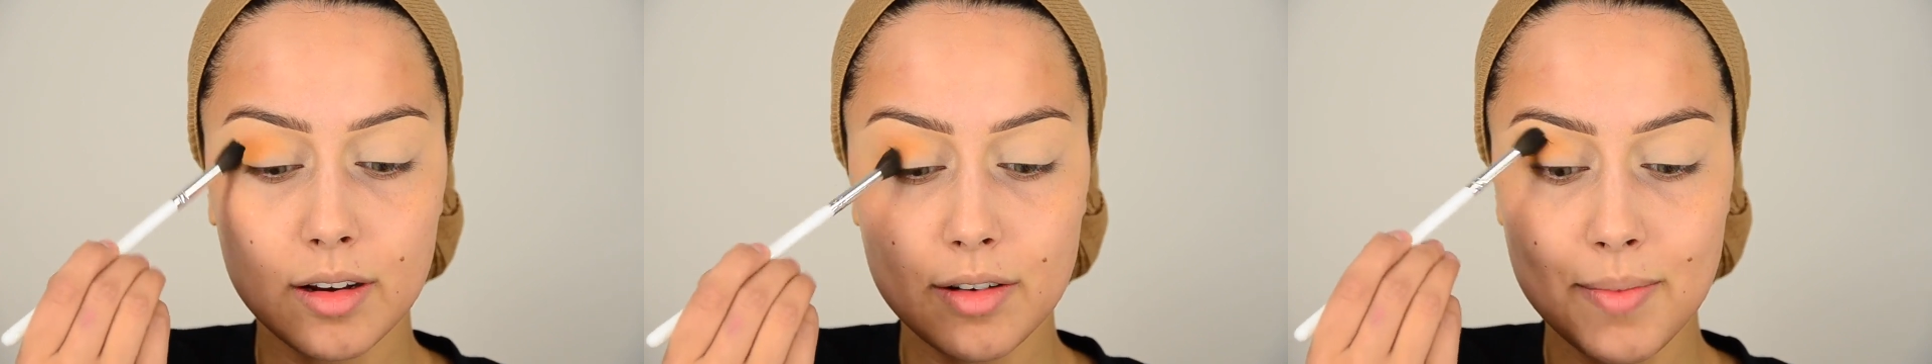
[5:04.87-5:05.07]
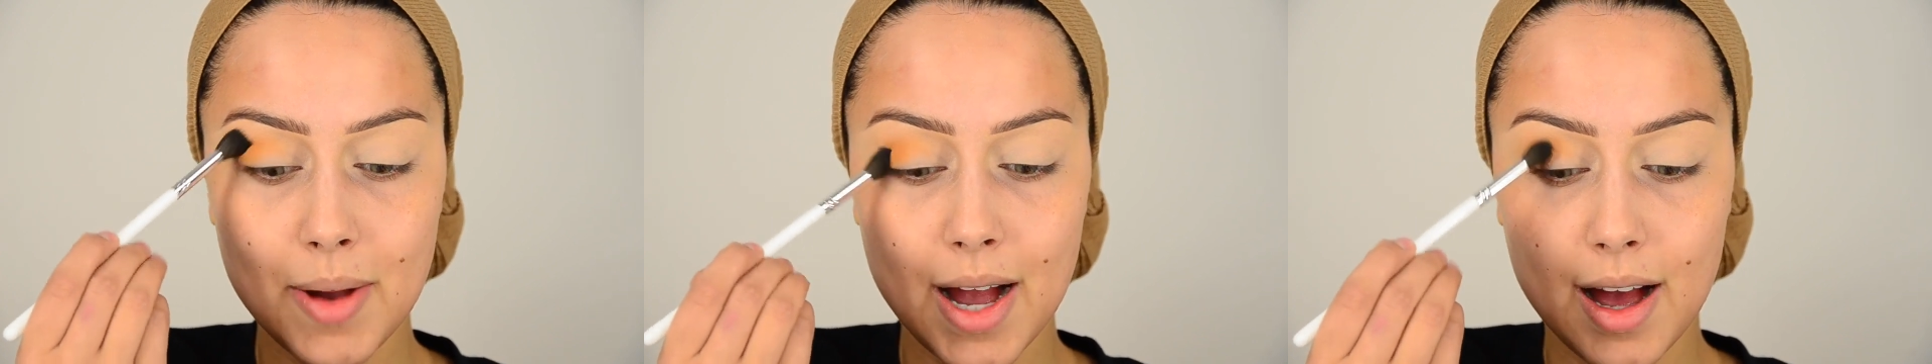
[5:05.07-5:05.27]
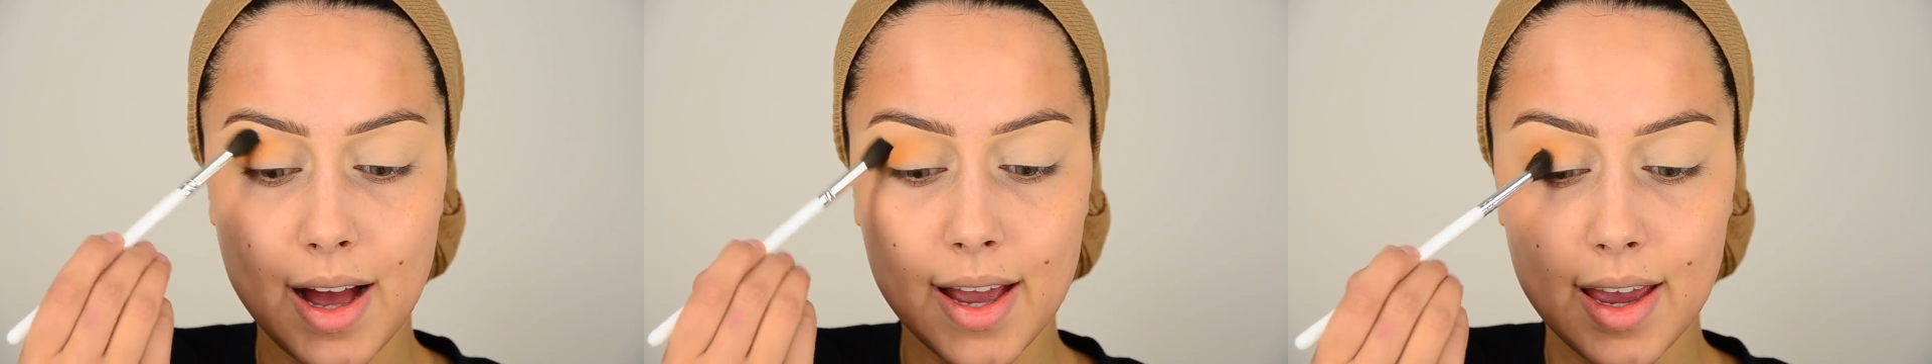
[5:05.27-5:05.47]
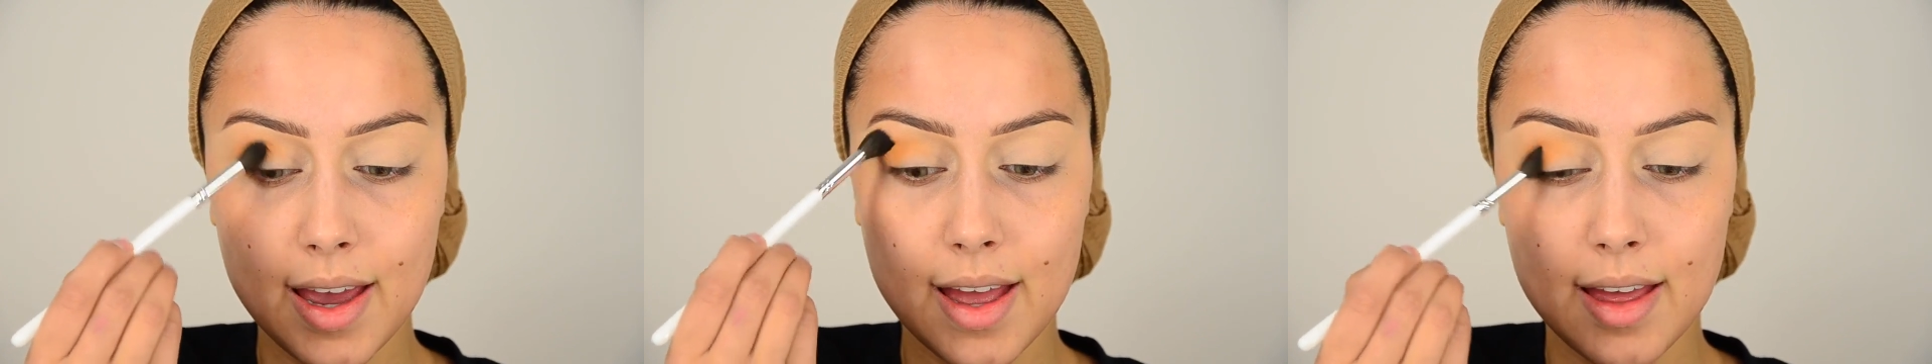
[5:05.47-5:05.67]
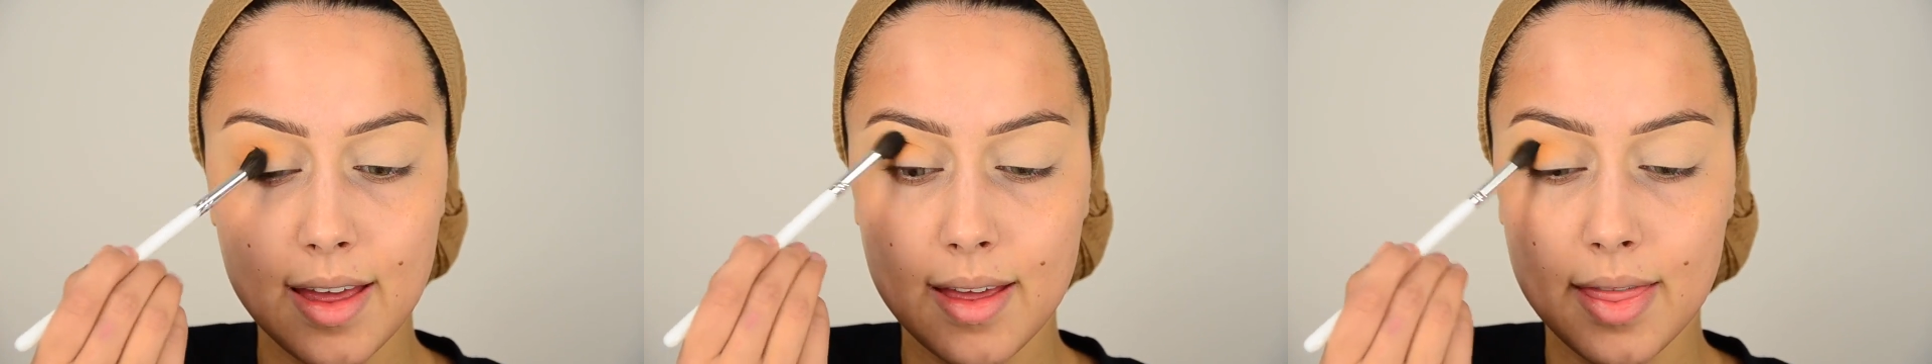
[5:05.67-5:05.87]
of my eye
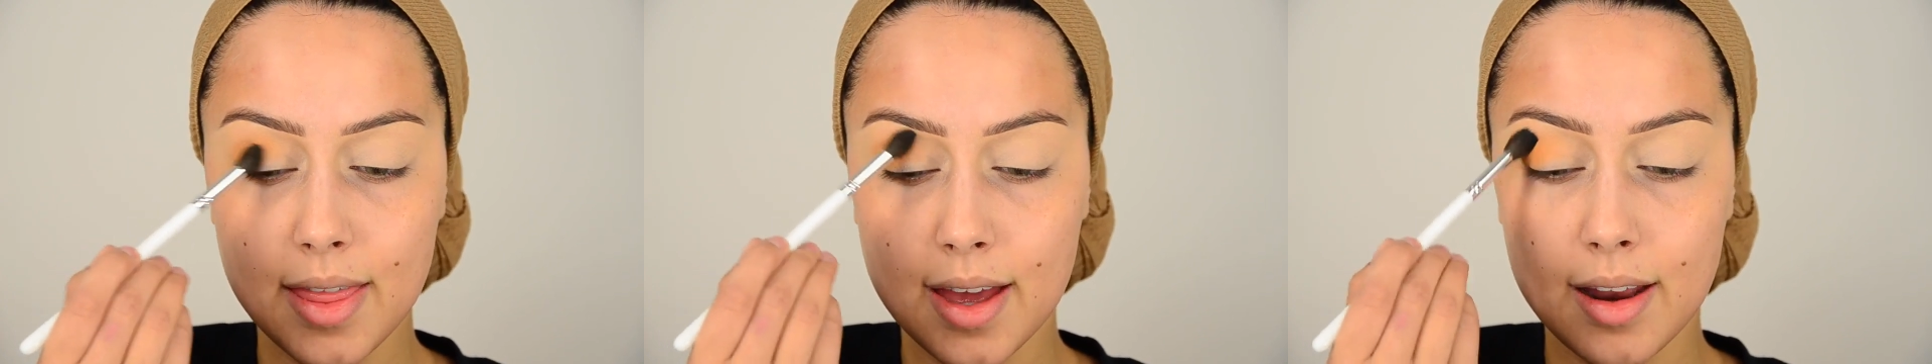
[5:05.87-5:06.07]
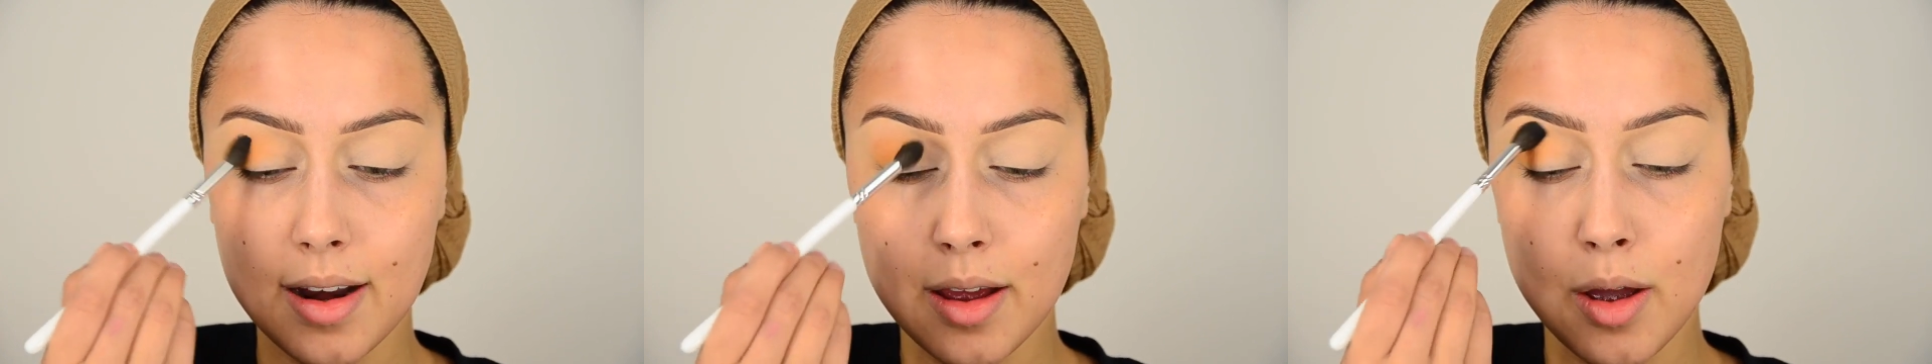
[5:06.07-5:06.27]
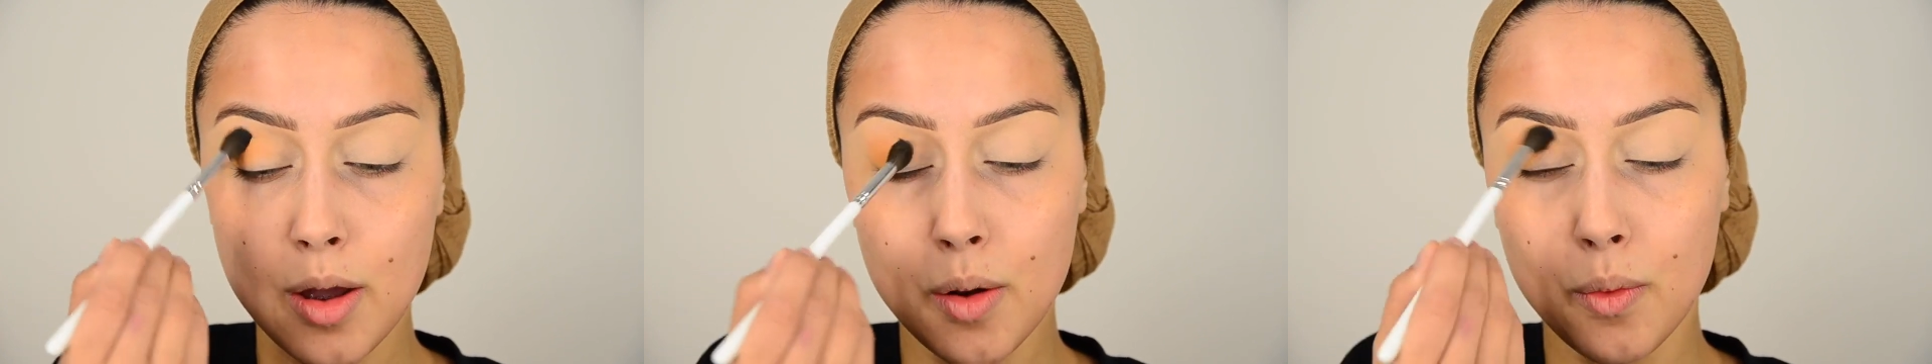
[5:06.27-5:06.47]
and then